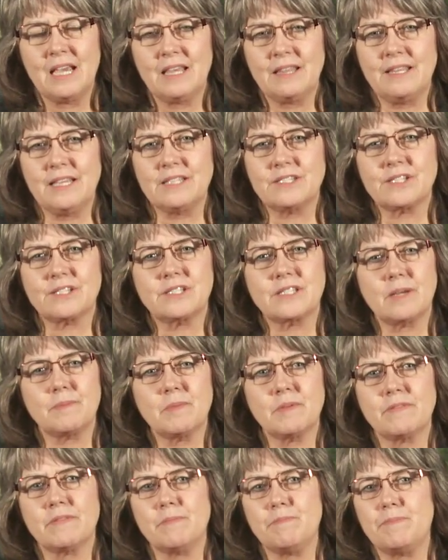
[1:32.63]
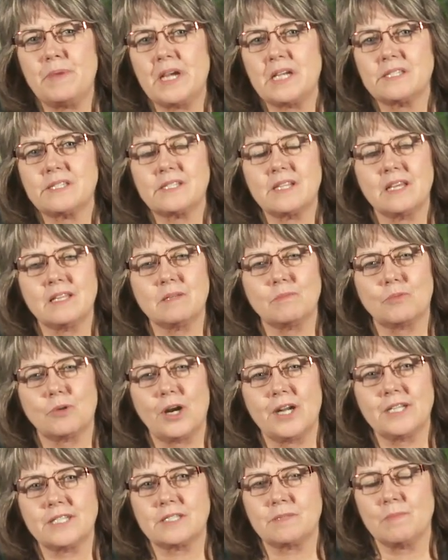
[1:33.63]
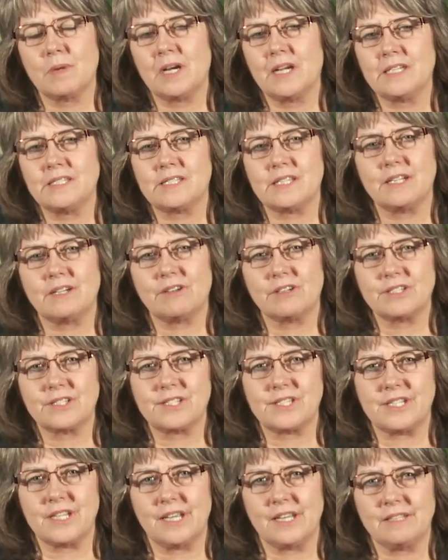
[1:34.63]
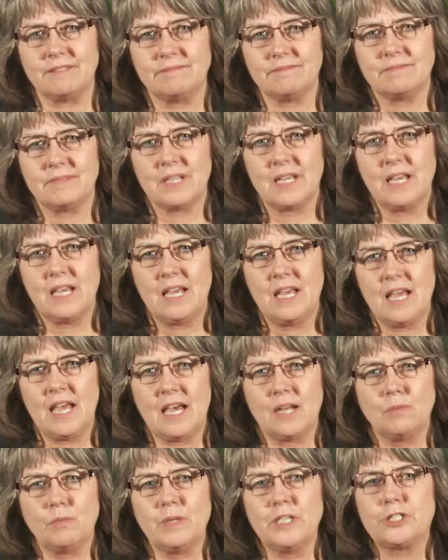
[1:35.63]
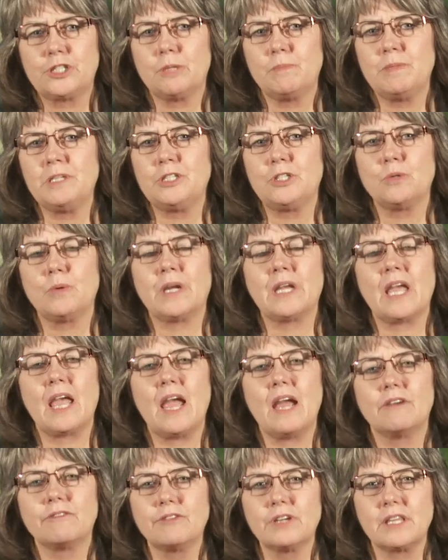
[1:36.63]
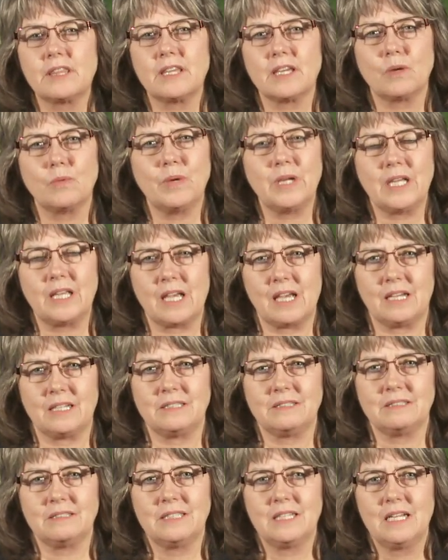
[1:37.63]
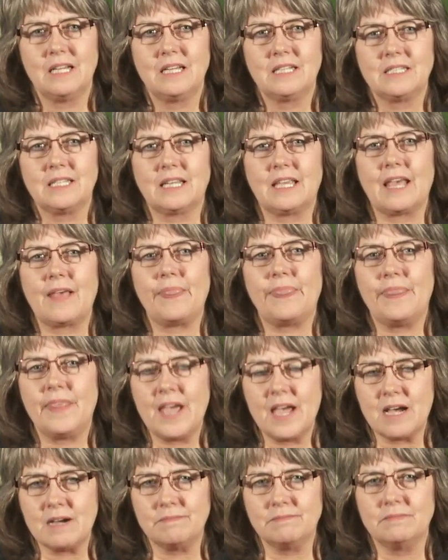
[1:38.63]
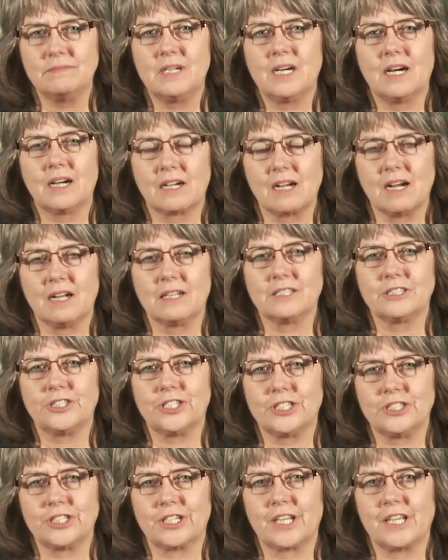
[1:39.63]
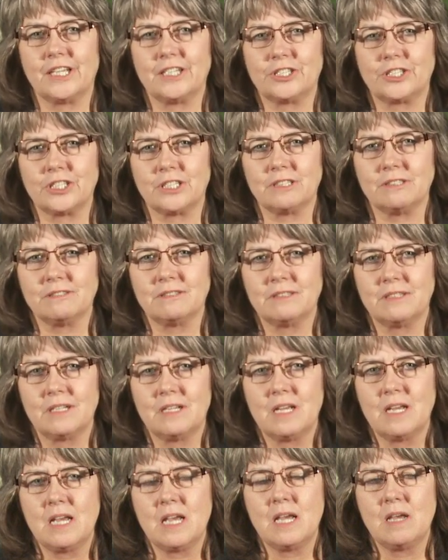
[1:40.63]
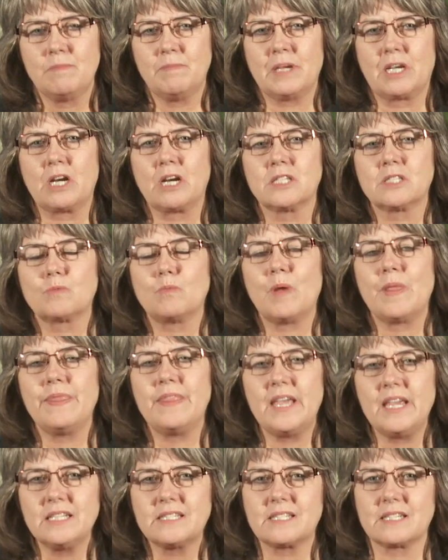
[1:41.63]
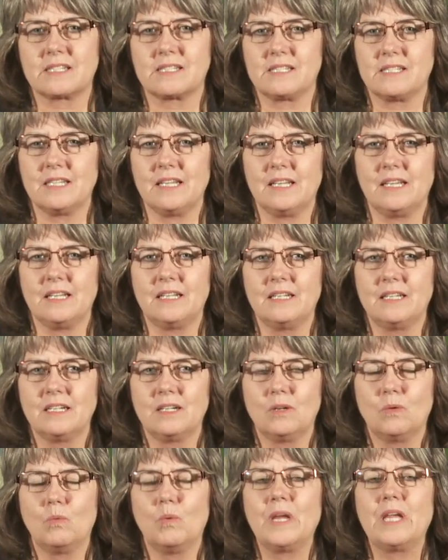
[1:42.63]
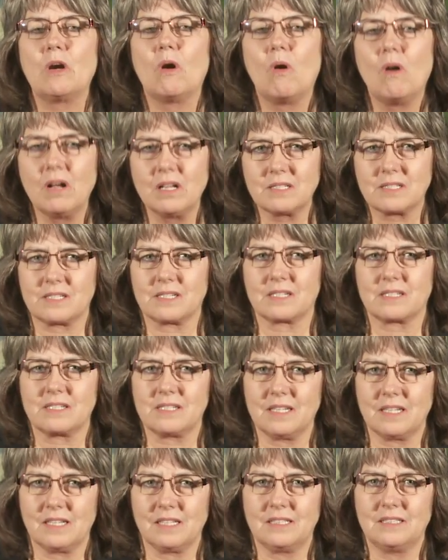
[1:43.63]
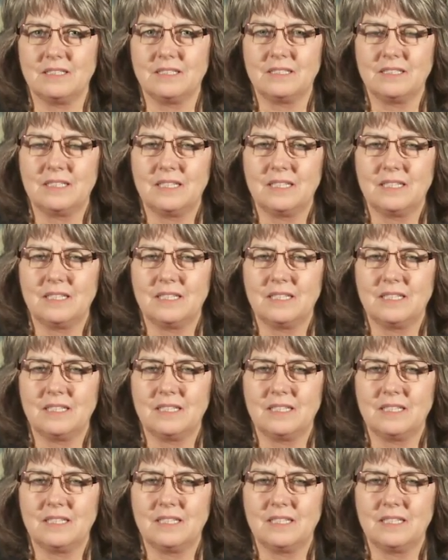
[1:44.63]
These are some of the best and the brightest minds in our state, and we should be doing everything we can to get them a college education. Because when they succeed, we all succeed.